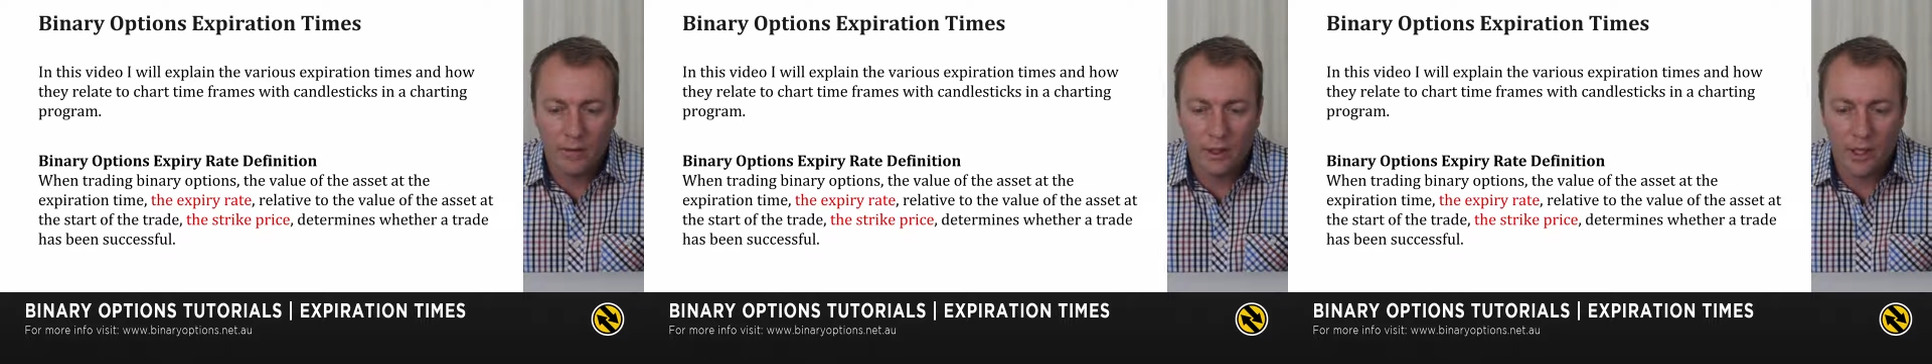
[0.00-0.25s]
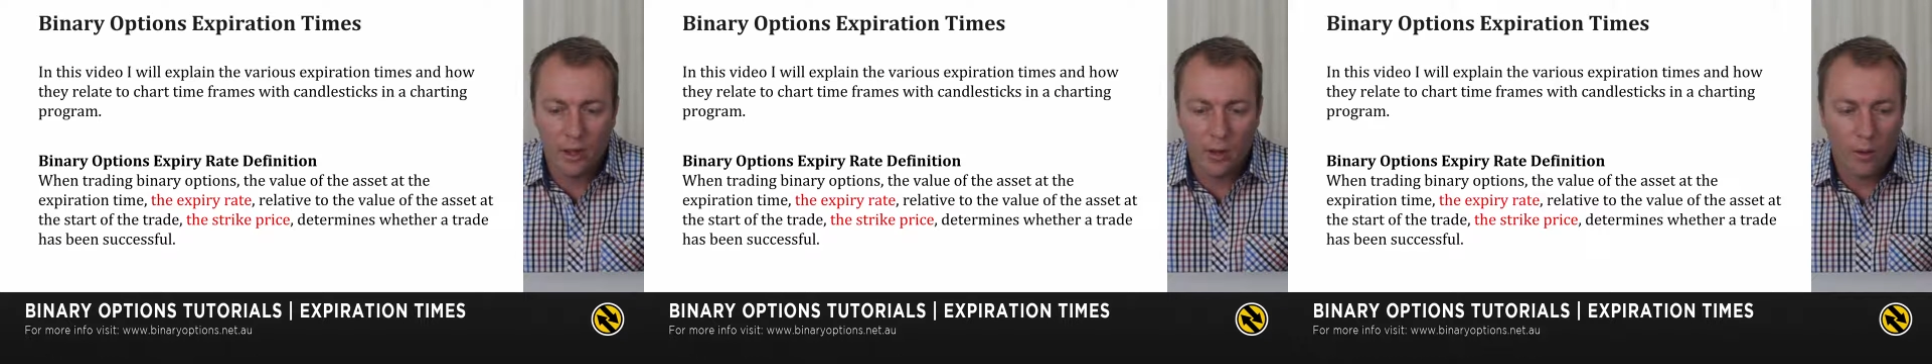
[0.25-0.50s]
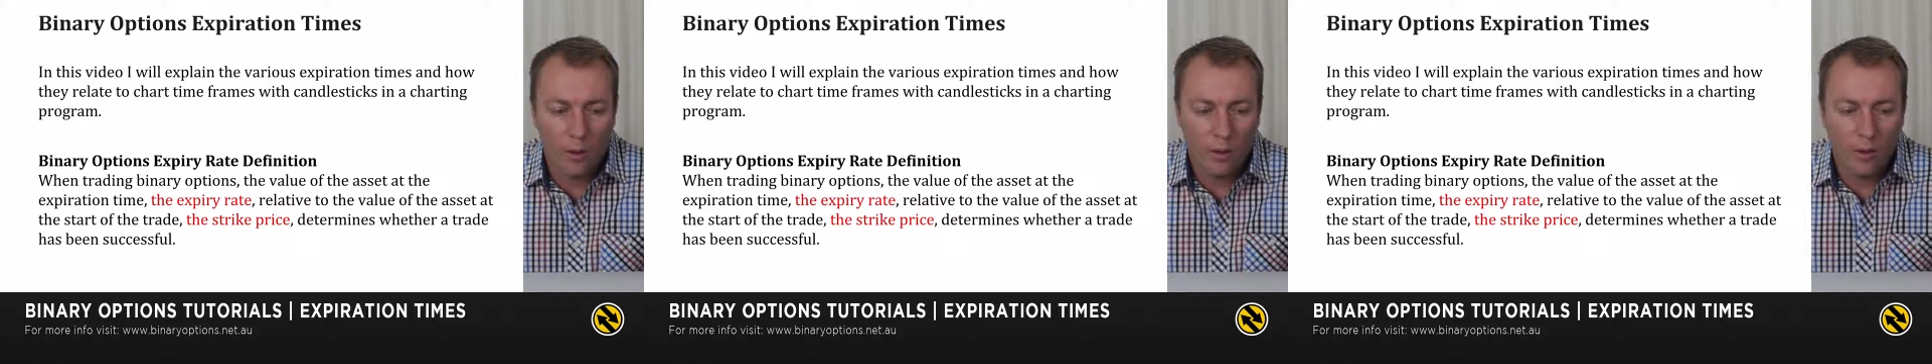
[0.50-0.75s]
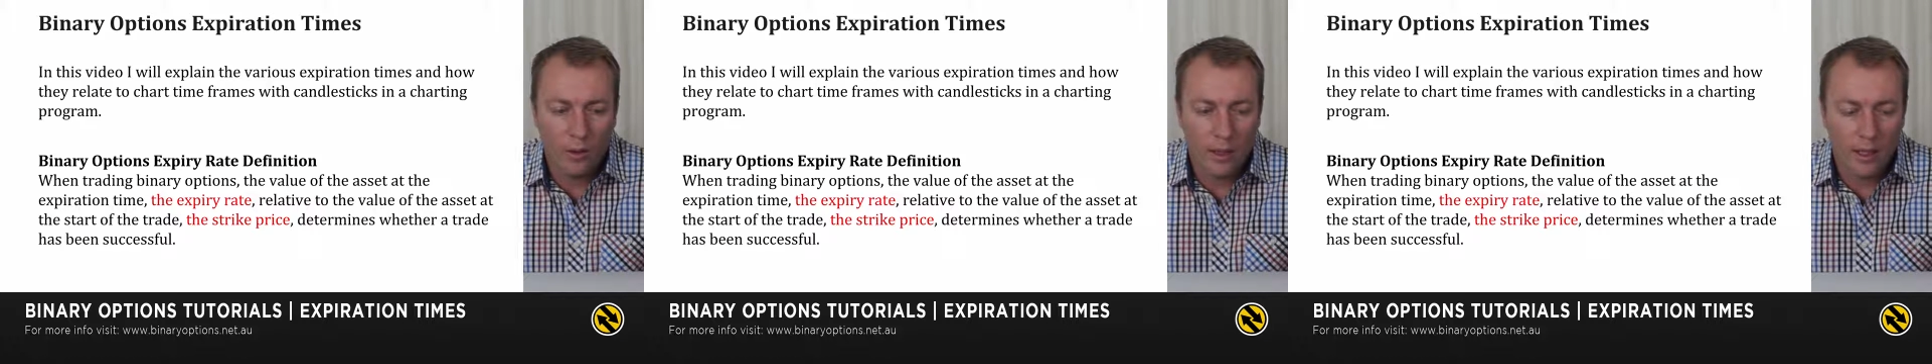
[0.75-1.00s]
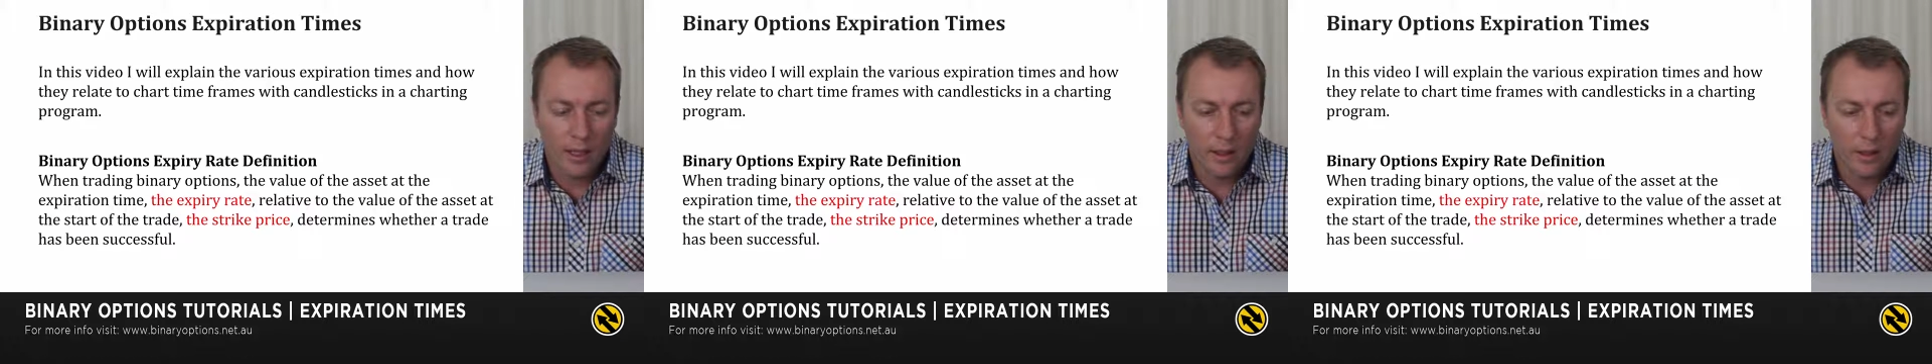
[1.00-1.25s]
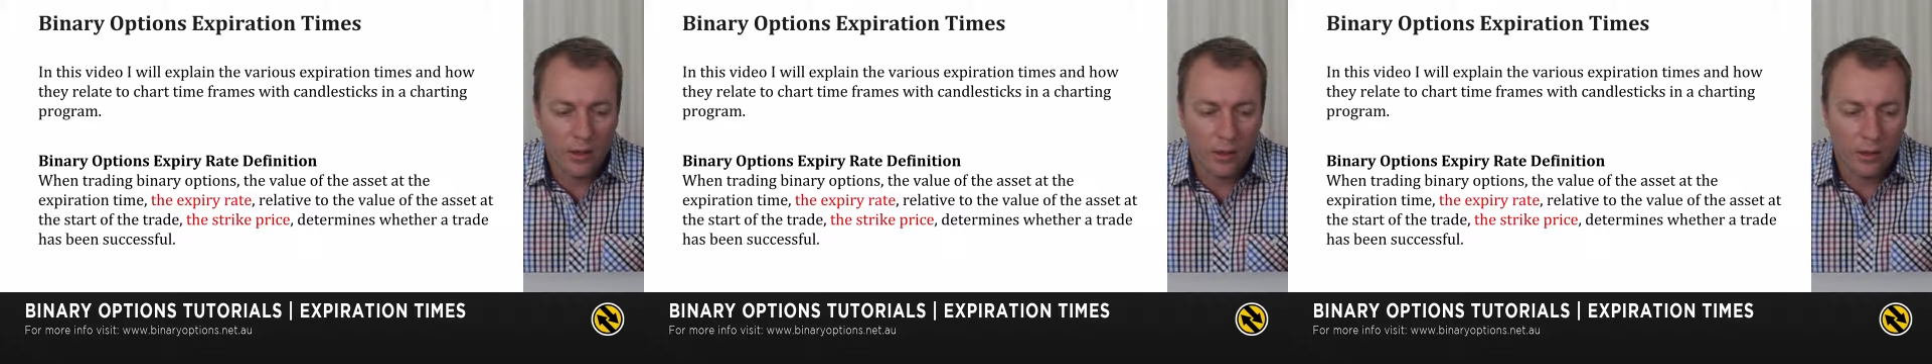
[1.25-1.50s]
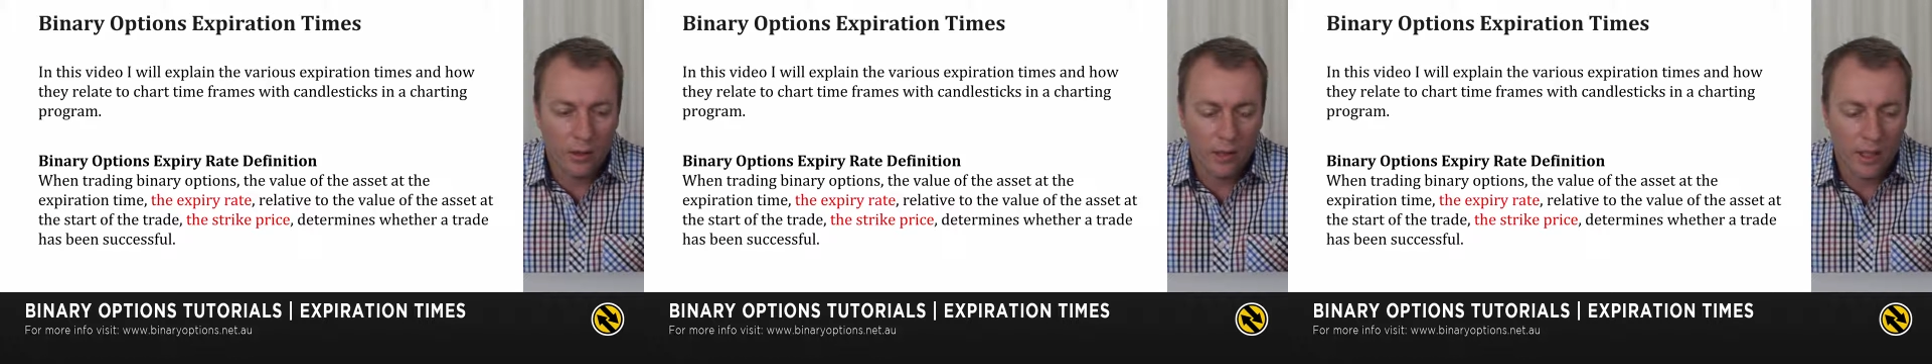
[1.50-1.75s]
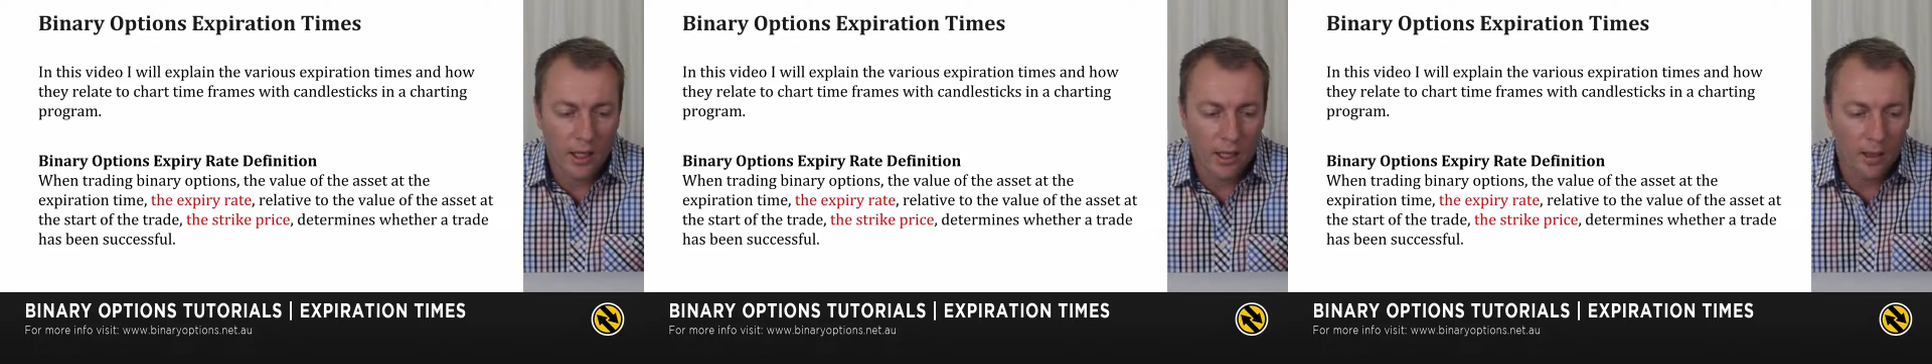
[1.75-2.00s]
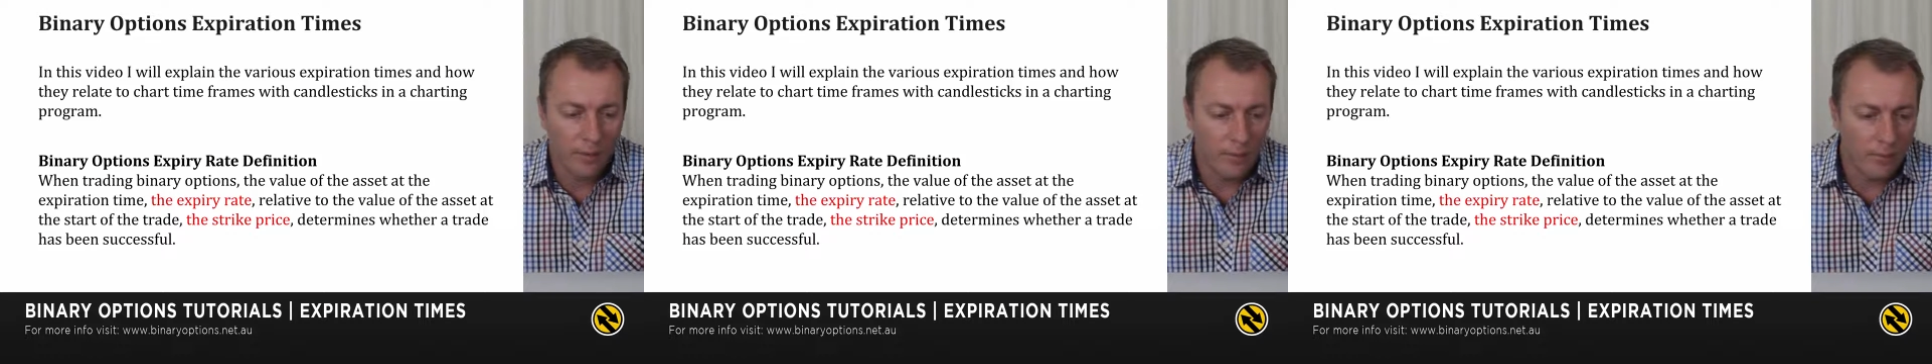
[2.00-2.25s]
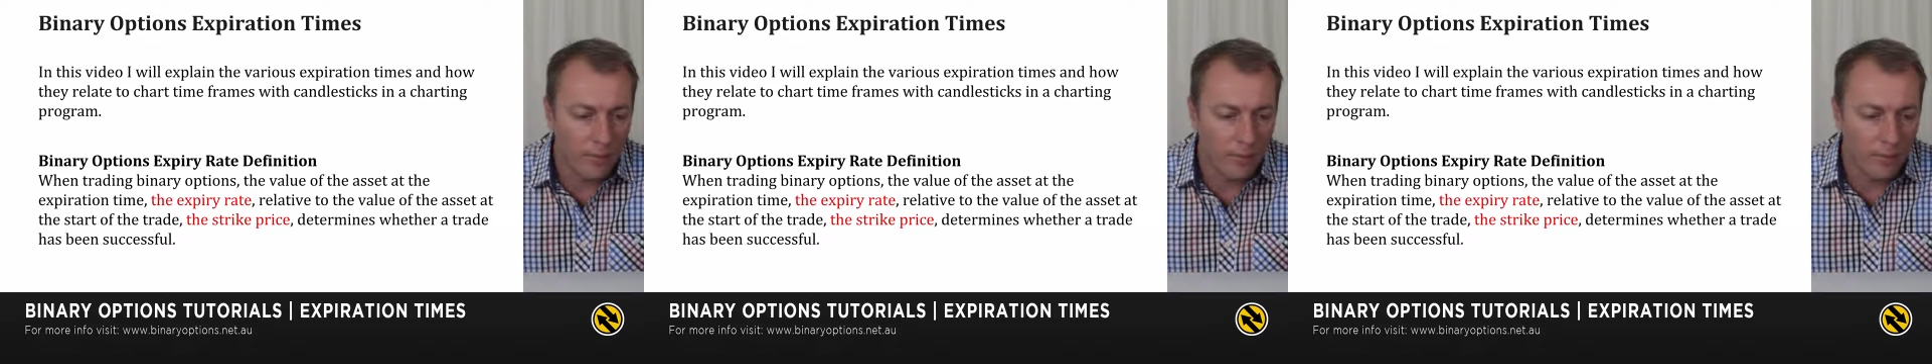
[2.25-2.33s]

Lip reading: video on stock chart